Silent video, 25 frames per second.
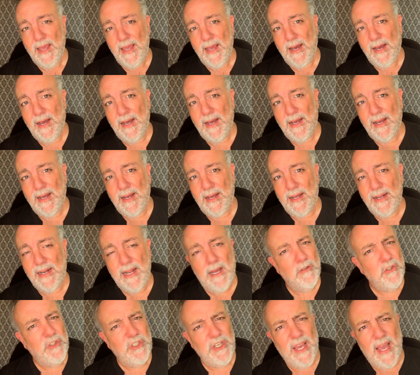Uh,
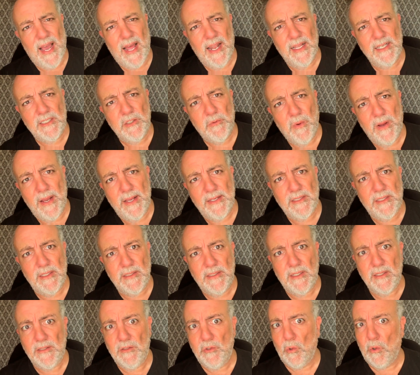now, gee, Alex, why is
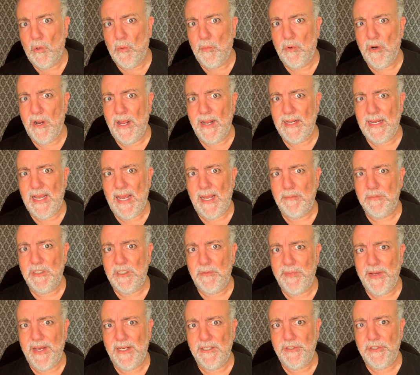this a dual brain game
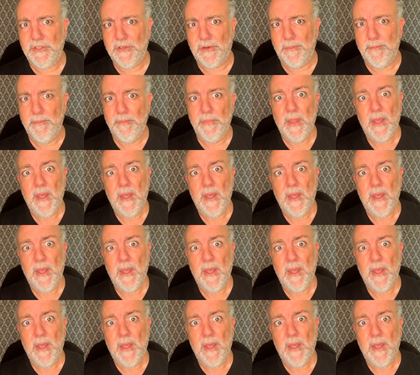special?